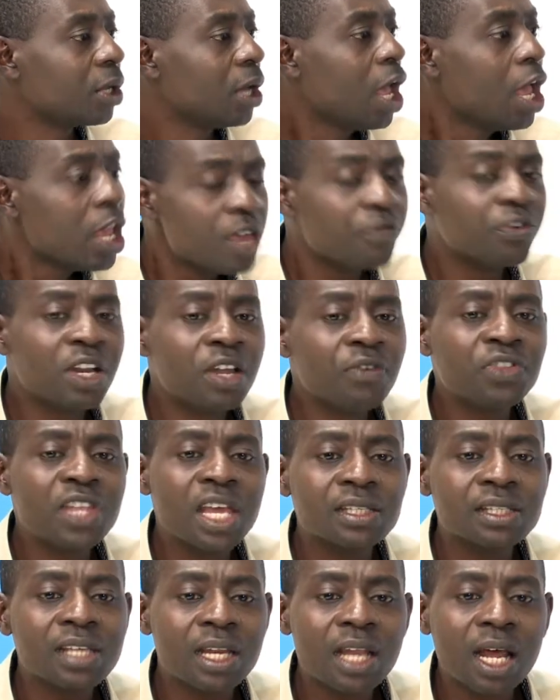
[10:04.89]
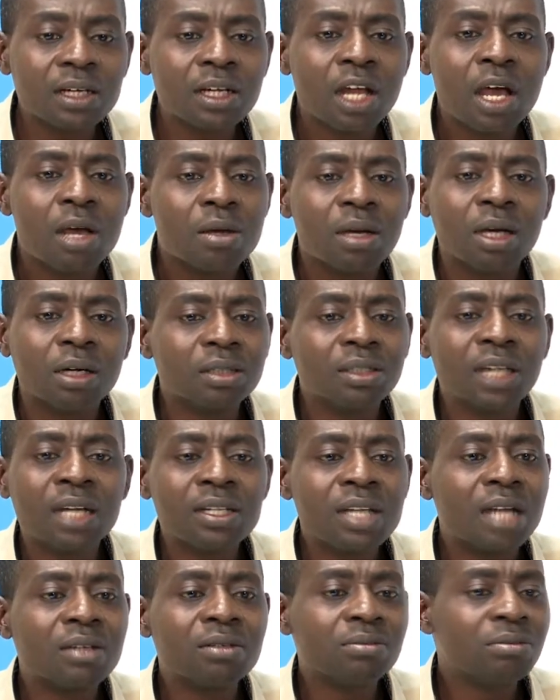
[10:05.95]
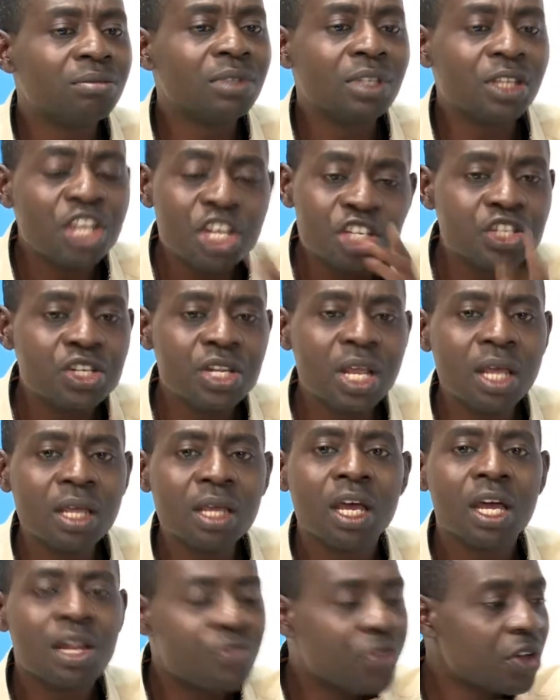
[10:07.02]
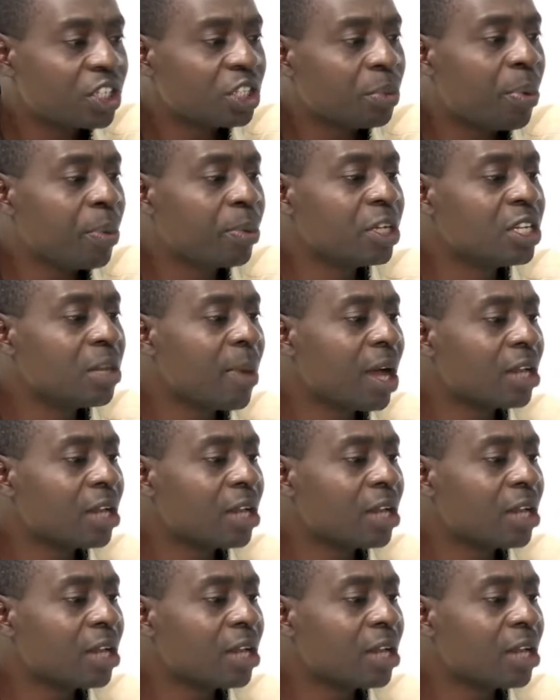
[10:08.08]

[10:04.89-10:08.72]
Even if they say that that each day 30 people demand,